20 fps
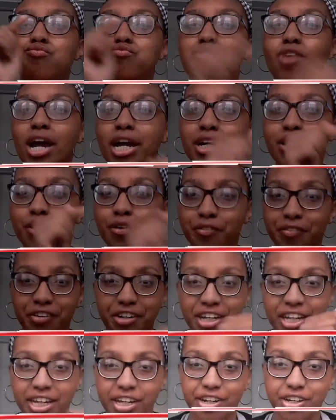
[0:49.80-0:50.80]
right
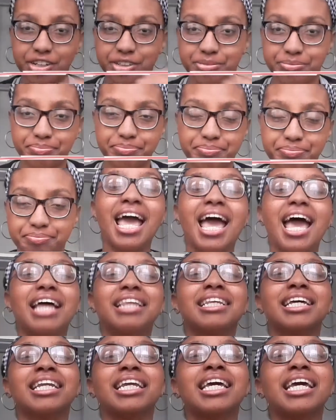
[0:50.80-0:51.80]
over here
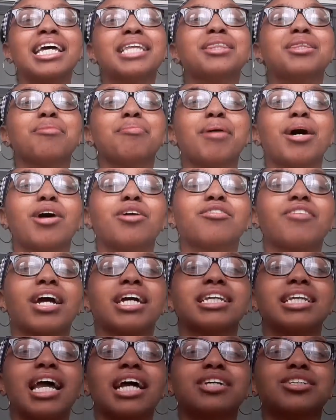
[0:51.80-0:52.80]
and then hit the bell
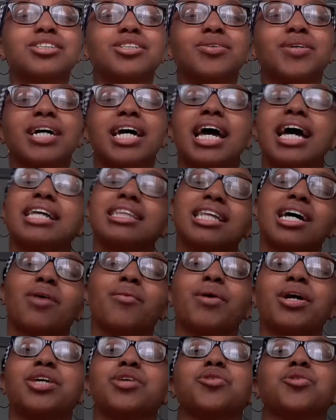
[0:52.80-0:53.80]
right next to it.
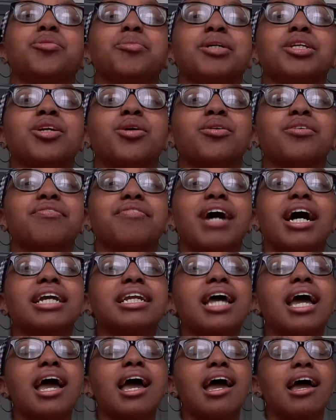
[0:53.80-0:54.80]
That way you will be
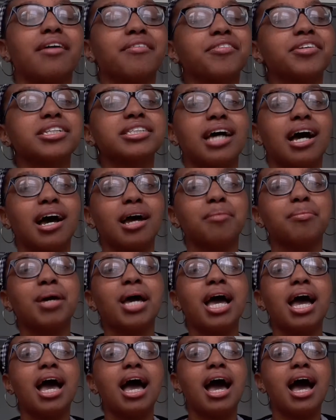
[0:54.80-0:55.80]
notified every time
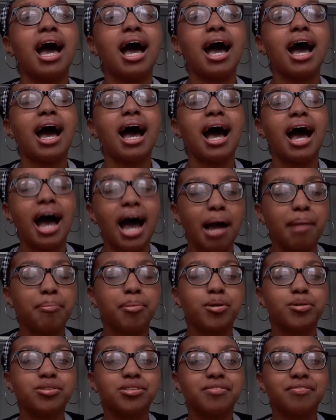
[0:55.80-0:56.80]
I
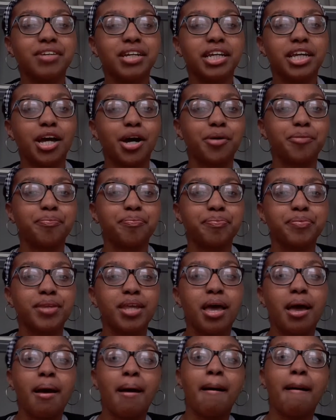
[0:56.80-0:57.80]
post a video.
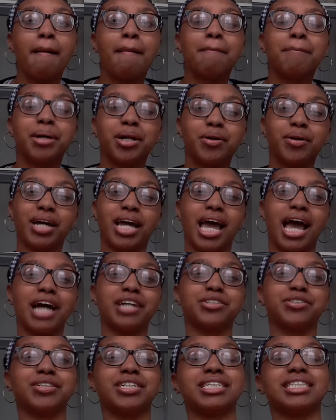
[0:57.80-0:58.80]
But okay,
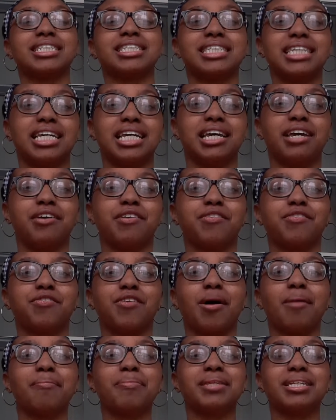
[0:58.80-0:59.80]
as you can see
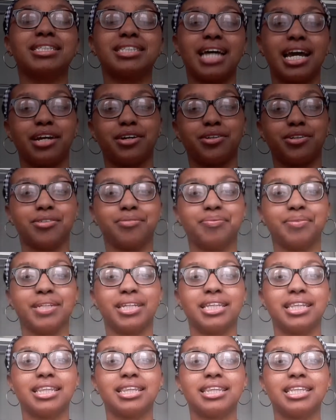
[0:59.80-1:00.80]
from the title,
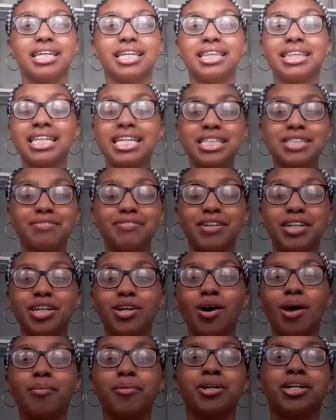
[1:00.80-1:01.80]
in this
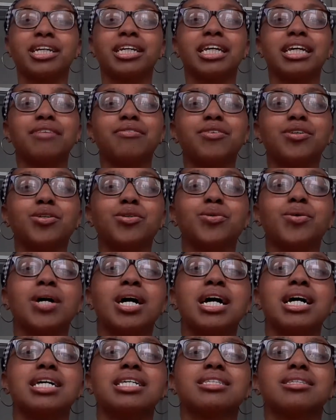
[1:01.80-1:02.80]
video I'm gonna give you
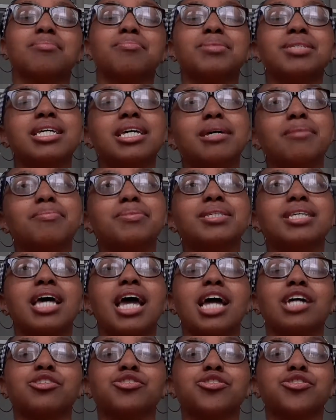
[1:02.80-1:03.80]
some tips
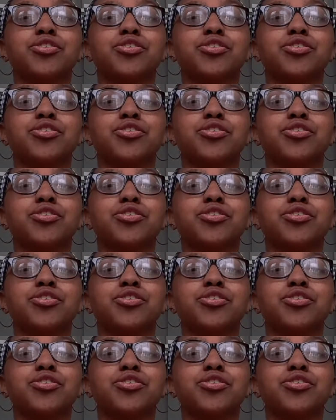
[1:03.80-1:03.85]
and